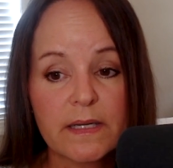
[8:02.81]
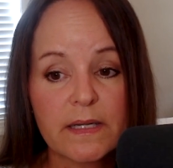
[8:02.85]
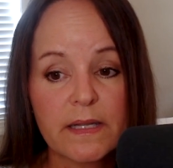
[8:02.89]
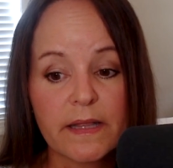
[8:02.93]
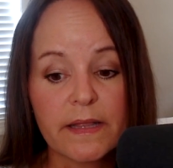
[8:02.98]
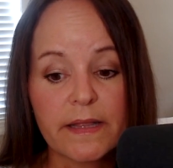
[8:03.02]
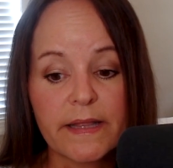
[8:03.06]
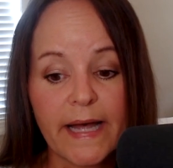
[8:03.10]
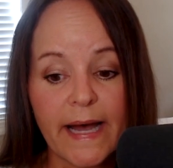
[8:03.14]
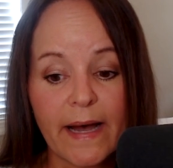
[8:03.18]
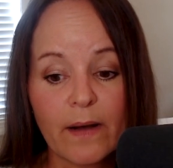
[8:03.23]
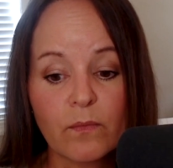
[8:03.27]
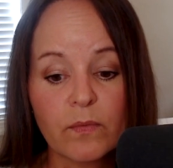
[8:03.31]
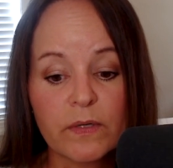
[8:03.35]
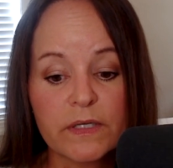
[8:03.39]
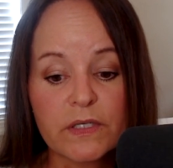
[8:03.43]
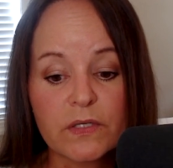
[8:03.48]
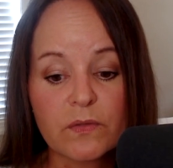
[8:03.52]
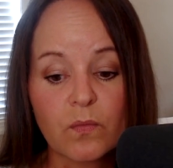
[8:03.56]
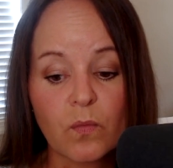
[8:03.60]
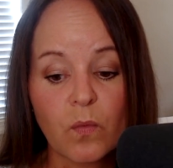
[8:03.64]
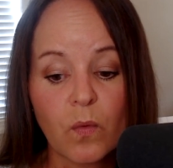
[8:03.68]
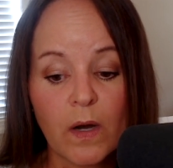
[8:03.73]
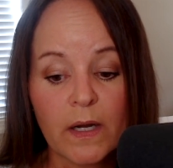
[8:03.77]
that was
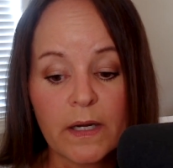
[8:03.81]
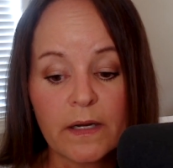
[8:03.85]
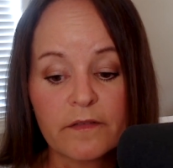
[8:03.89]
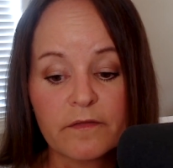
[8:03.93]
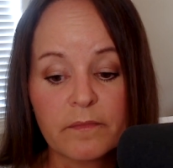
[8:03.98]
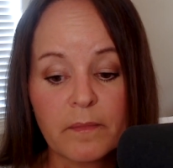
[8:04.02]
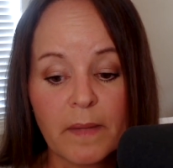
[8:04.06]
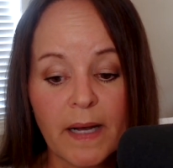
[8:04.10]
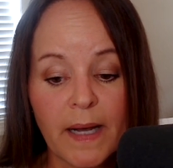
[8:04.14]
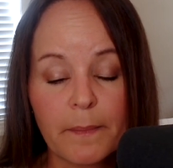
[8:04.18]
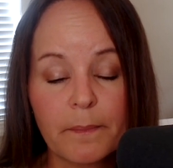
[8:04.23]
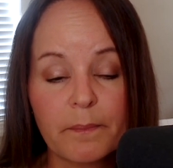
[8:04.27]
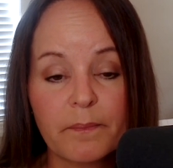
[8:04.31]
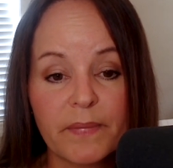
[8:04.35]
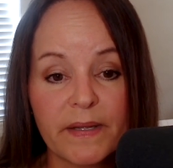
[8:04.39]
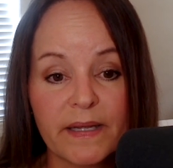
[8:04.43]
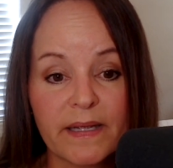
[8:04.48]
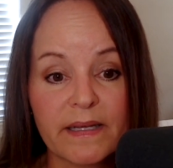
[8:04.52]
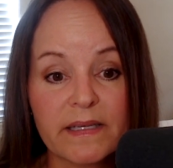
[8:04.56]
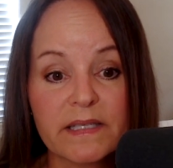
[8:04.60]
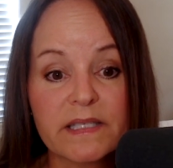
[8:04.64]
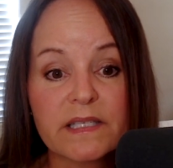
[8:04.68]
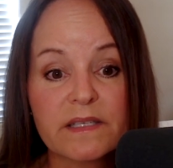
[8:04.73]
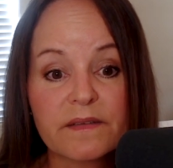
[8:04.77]
one of my
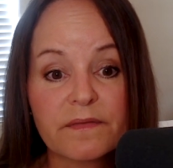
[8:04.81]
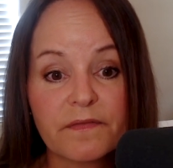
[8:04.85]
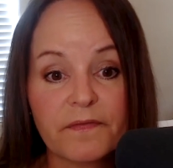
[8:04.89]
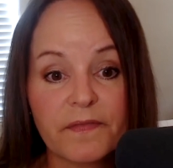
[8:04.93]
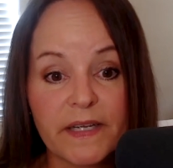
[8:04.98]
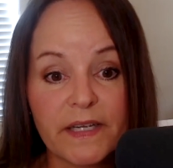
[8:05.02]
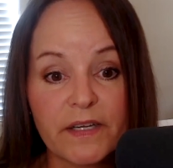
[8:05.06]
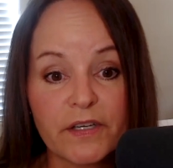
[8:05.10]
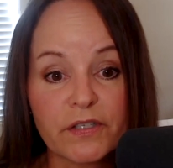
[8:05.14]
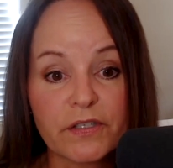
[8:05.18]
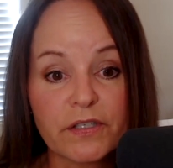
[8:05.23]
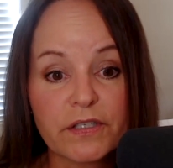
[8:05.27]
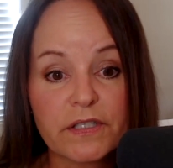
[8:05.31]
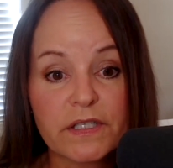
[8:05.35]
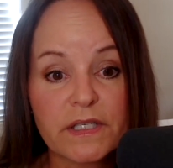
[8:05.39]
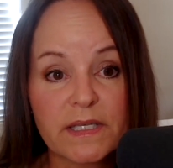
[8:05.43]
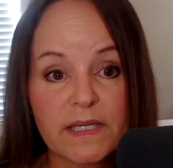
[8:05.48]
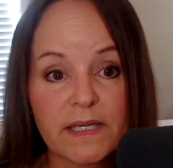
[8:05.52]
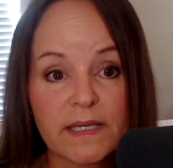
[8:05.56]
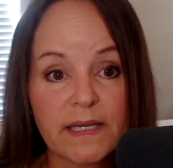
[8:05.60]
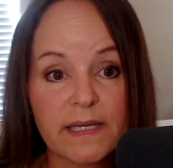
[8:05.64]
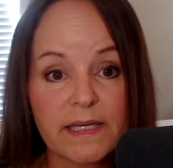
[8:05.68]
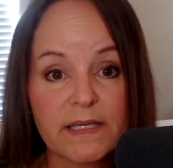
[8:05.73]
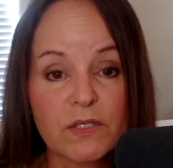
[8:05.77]
biggest fears
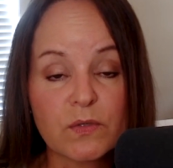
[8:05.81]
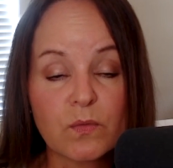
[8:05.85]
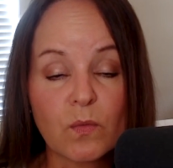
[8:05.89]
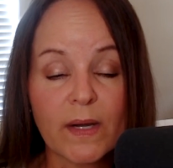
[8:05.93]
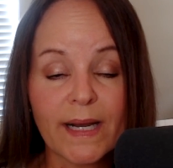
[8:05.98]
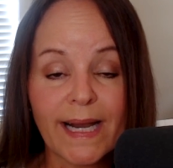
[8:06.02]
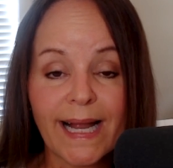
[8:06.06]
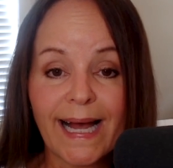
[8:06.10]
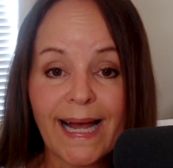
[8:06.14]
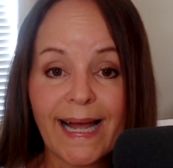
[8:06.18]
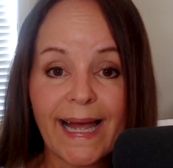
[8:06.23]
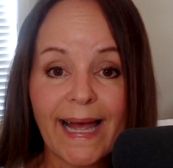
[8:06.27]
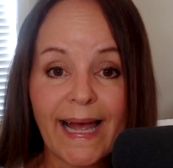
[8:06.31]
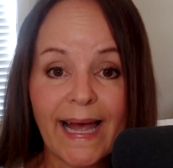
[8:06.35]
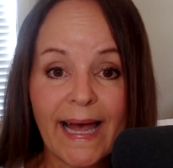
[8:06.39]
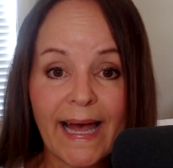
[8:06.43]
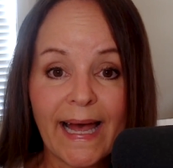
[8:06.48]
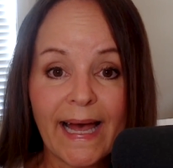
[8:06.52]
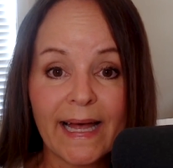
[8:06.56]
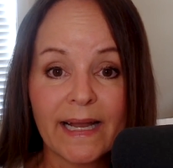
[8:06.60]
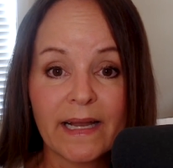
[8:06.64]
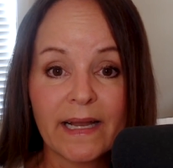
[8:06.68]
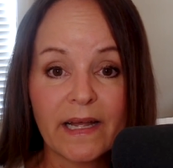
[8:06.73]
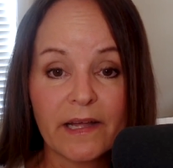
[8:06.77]
is when I
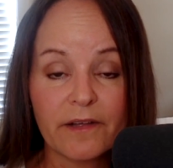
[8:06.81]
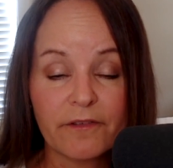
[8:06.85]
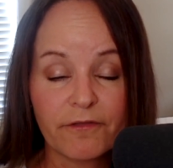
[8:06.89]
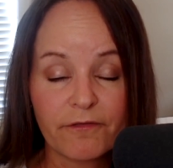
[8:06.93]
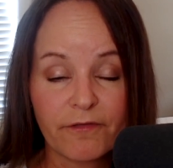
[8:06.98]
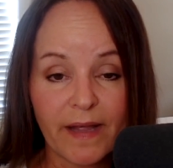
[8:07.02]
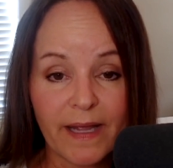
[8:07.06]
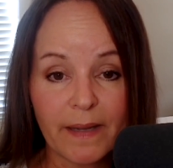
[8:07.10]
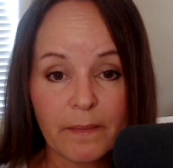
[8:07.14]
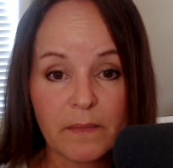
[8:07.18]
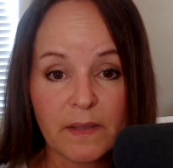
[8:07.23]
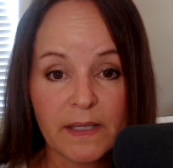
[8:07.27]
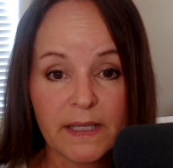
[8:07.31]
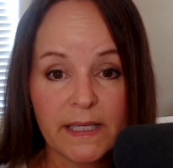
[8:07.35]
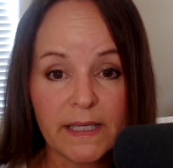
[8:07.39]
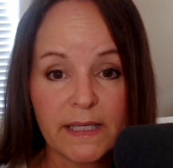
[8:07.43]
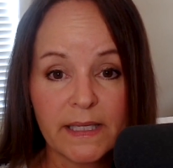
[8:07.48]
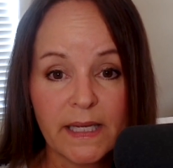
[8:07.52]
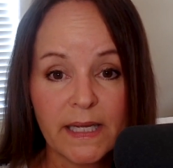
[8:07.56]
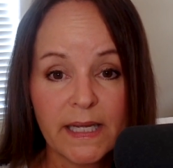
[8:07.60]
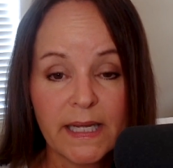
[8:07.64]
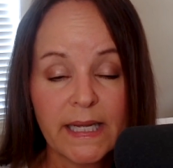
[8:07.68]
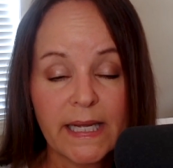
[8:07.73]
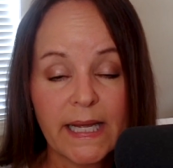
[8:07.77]
had a family
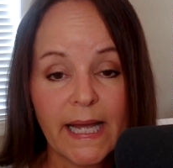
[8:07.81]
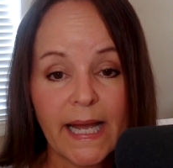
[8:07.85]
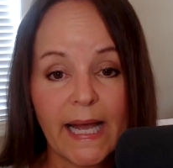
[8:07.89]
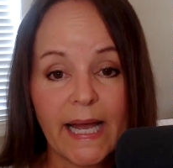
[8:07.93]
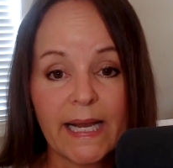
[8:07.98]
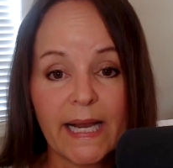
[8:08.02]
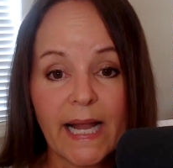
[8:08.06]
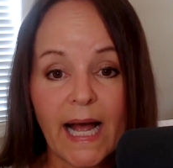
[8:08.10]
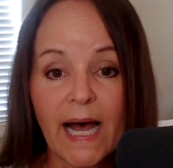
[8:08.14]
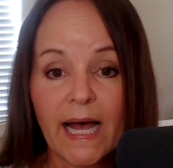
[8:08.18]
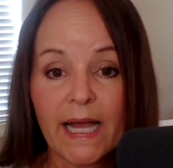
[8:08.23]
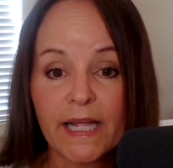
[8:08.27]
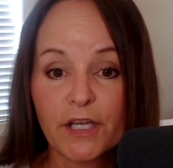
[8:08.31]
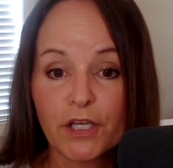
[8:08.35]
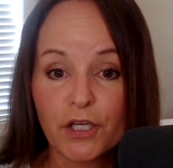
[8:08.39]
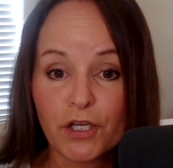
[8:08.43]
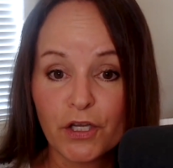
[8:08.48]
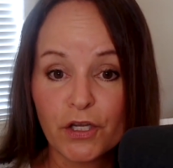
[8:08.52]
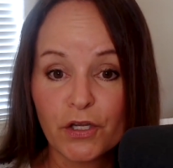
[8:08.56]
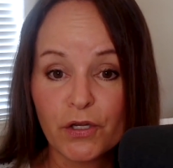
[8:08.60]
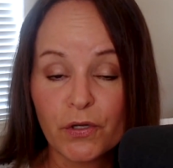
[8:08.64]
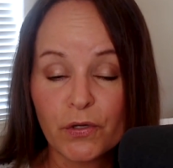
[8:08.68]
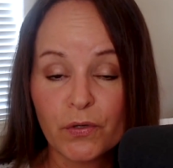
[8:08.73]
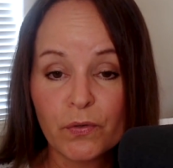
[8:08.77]
and I
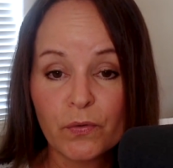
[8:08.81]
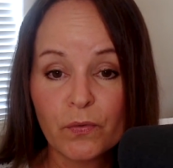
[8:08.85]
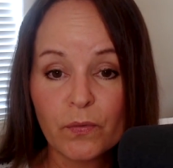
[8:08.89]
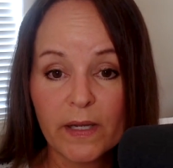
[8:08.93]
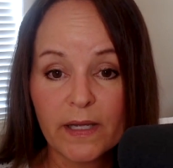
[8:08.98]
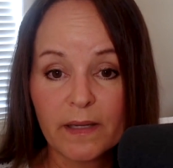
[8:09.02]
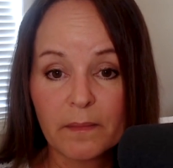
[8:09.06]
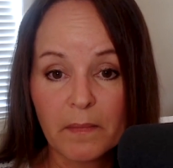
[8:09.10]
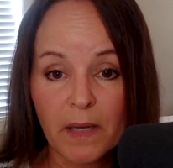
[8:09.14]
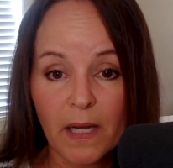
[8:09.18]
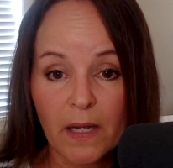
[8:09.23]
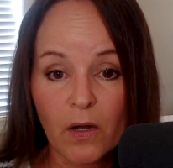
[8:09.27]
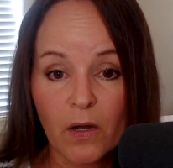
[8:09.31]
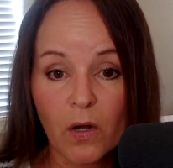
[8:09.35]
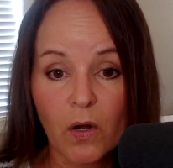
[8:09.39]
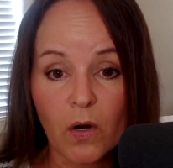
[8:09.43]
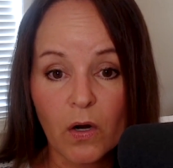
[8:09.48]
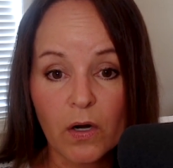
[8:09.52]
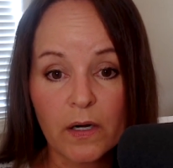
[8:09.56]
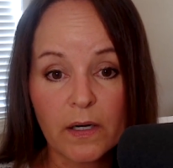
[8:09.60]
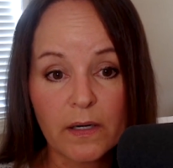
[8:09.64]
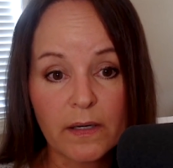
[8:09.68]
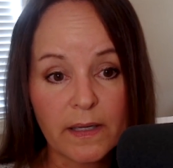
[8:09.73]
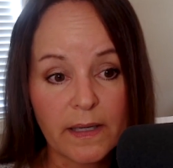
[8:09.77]
knew in my
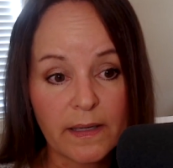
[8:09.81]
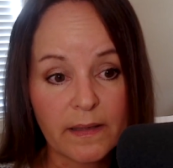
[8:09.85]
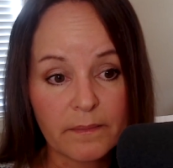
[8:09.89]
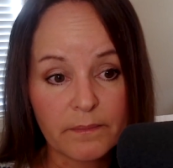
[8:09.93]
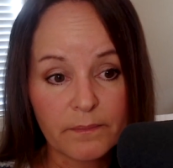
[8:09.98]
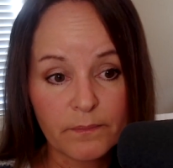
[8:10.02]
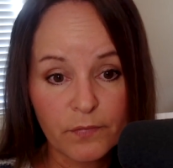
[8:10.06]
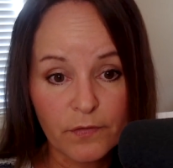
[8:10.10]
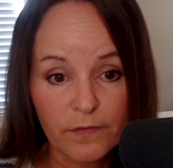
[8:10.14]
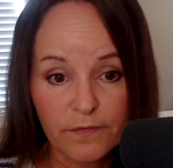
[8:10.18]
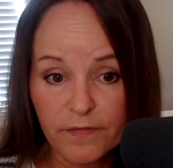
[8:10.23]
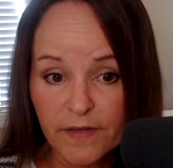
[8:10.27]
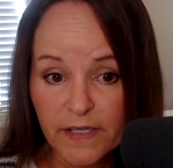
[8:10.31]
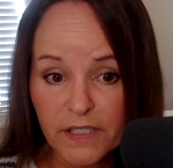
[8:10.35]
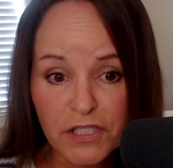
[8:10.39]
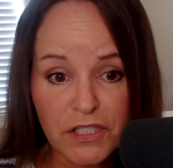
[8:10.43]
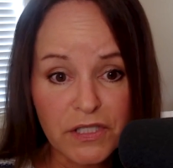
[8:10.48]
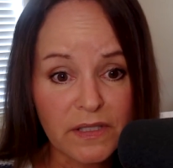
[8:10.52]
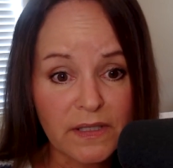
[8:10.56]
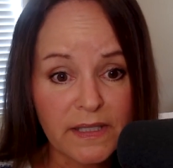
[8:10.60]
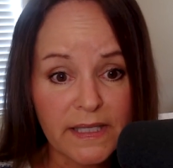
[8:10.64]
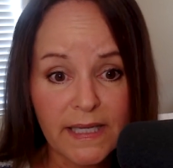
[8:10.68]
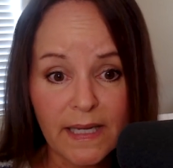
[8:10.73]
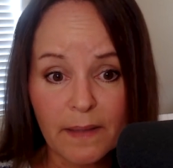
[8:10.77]
heart,
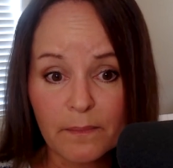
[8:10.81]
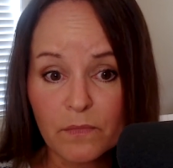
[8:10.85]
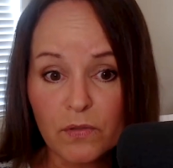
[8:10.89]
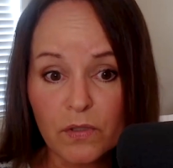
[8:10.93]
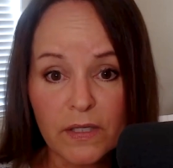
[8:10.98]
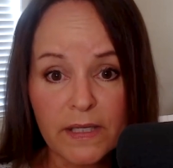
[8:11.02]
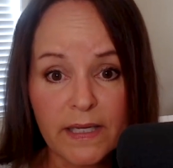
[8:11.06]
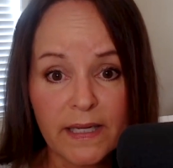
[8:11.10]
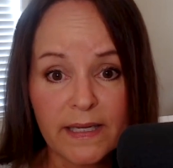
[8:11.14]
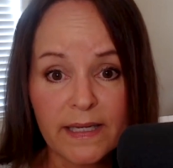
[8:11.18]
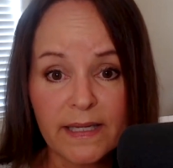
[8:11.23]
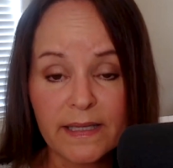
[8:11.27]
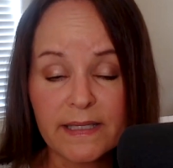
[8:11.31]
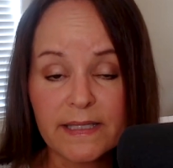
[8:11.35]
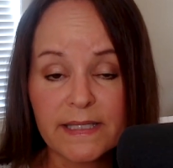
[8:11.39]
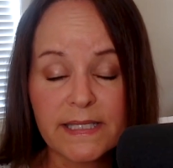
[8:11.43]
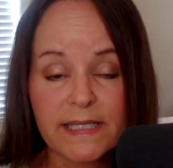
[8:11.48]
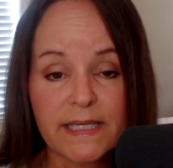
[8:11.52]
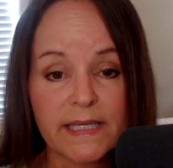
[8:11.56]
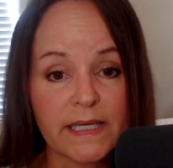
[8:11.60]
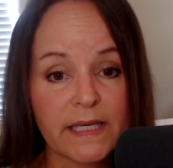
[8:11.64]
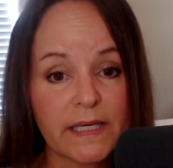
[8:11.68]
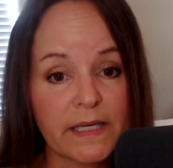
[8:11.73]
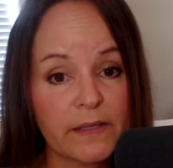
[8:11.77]
professionally, I'm looking at this
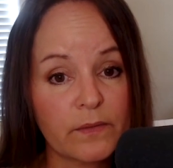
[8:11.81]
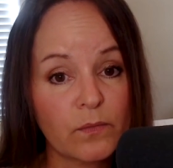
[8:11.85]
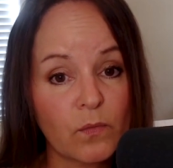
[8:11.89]
kid.